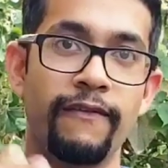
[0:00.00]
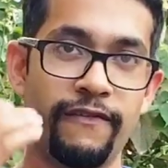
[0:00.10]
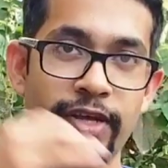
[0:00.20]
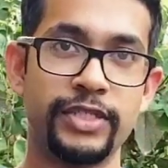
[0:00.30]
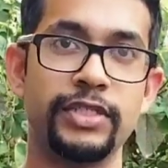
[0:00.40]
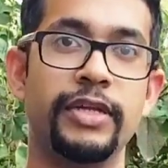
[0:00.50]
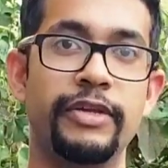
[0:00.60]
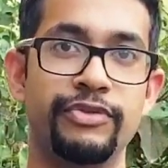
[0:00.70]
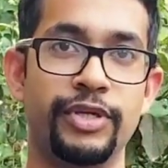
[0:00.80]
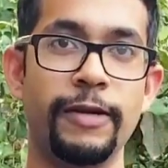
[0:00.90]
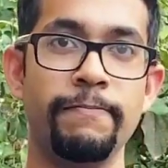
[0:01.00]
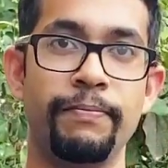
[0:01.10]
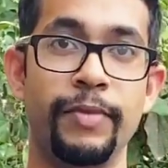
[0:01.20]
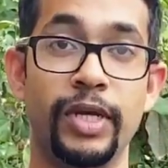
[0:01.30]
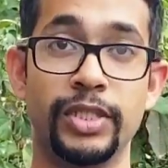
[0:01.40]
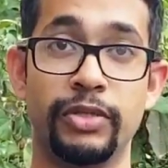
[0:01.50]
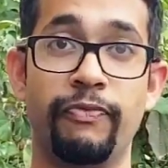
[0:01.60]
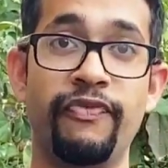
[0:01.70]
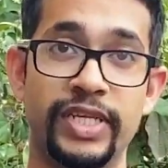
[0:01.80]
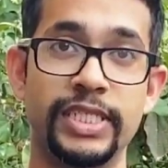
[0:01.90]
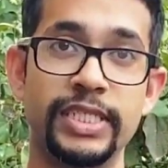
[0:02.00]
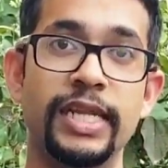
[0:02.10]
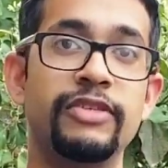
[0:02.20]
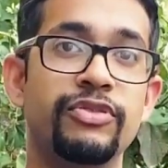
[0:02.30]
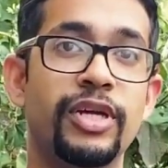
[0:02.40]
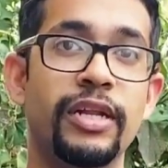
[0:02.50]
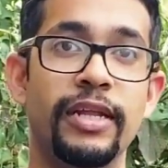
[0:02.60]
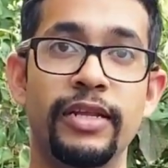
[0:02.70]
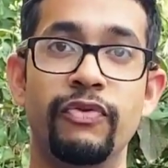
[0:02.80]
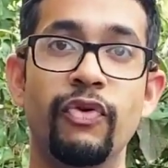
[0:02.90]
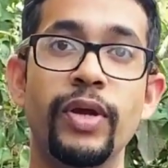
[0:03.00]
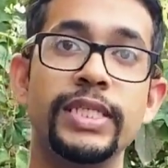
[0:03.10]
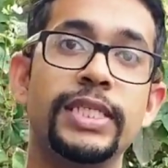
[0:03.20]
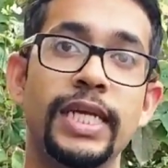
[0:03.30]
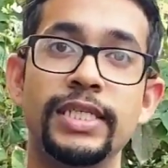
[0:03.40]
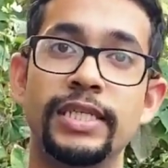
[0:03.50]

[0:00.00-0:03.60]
fix the nitrogen, because it fixes the nitrogen in the growing stage,